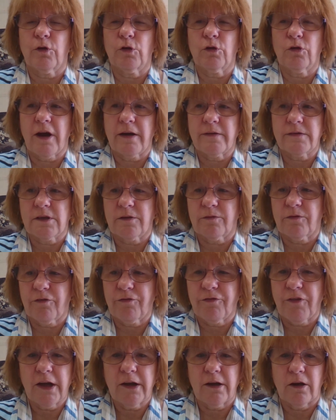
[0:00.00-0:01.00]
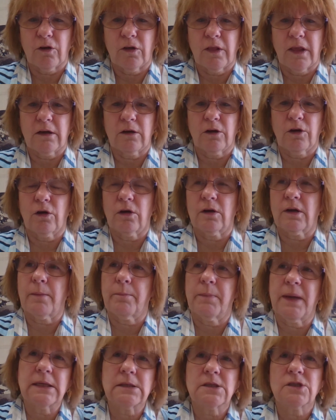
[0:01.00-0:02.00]
photographs of a fire that occurred
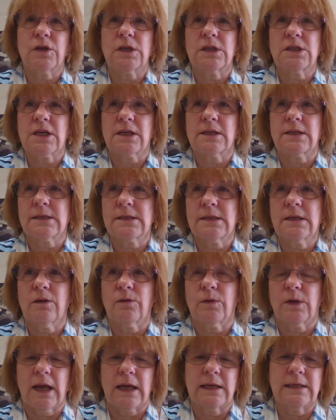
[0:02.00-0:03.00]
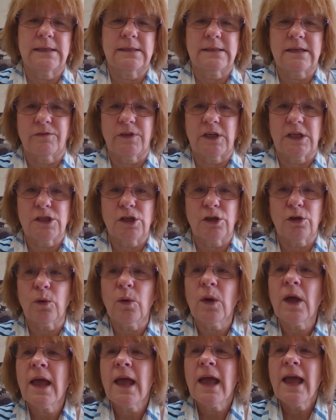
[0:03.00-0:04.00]
on Main Street in Geneseo in 1972.